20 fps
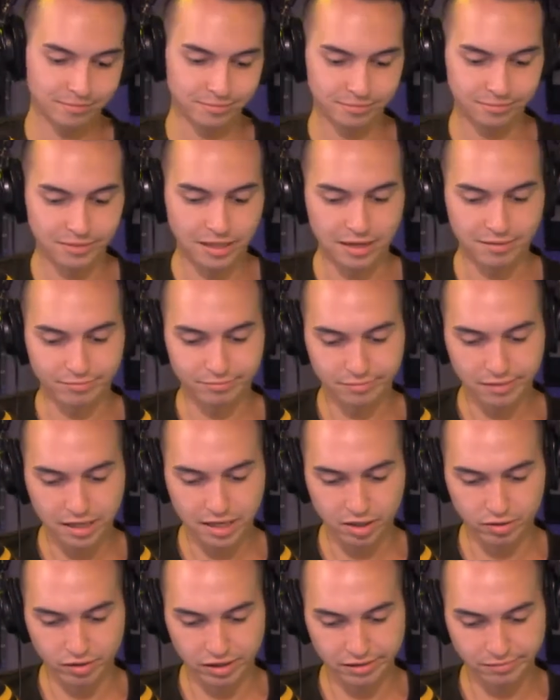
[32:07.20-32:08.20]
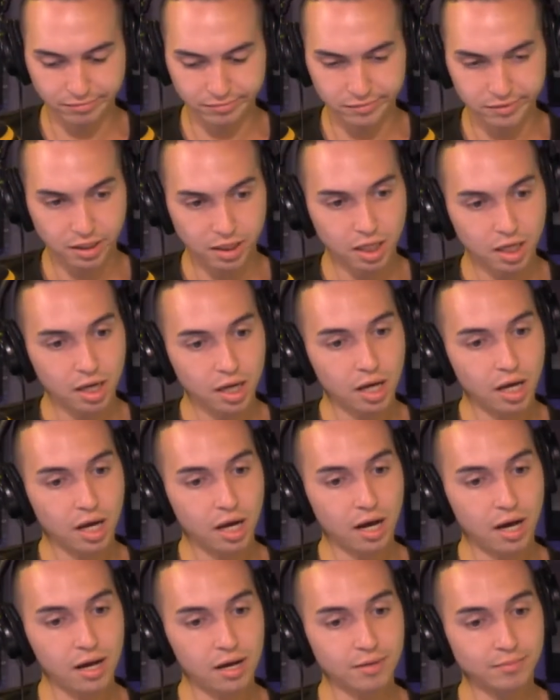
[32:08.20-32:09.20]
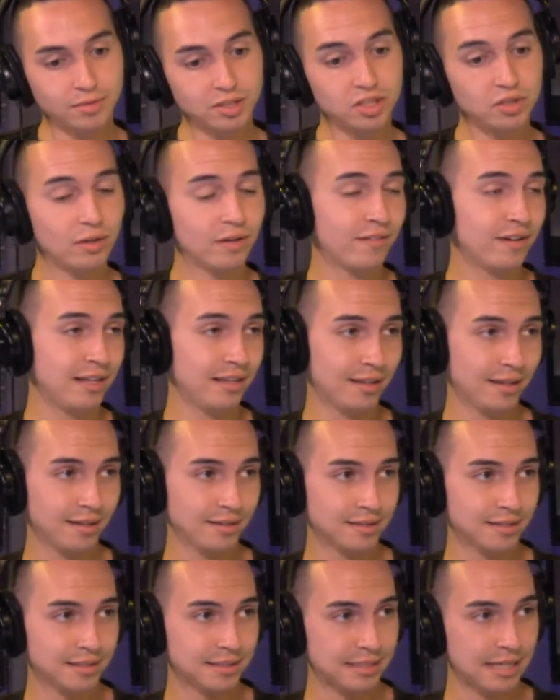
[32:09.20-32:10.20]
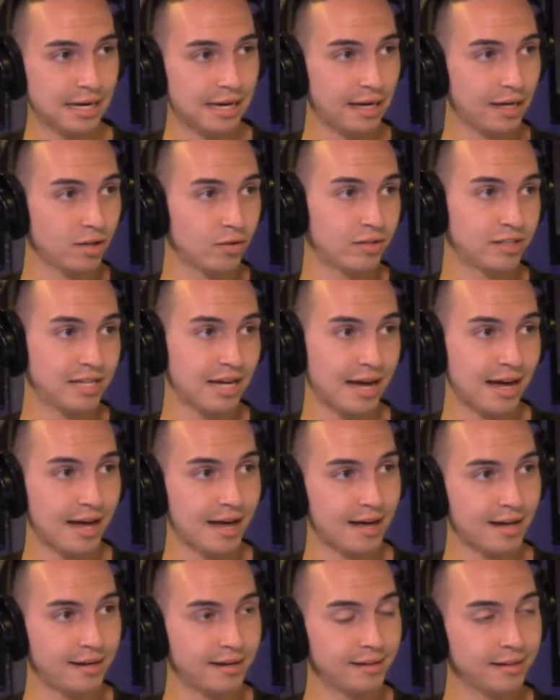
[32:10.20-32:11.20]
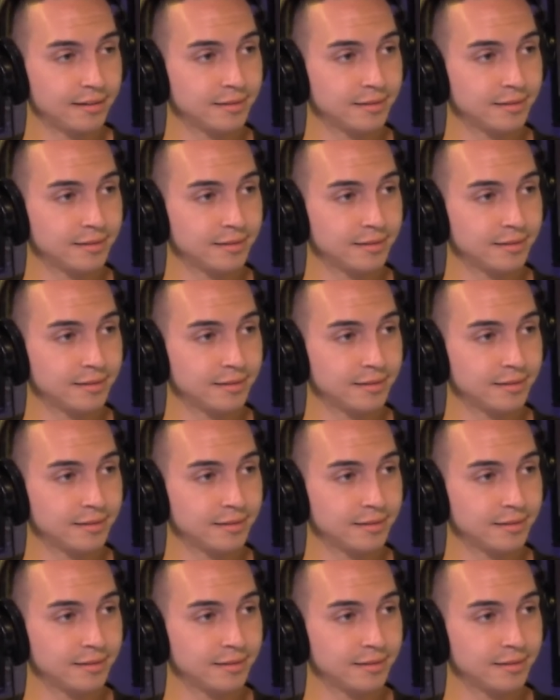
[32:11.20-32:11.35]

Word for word: yeah, I agree. Um, do you have anything to say or to add?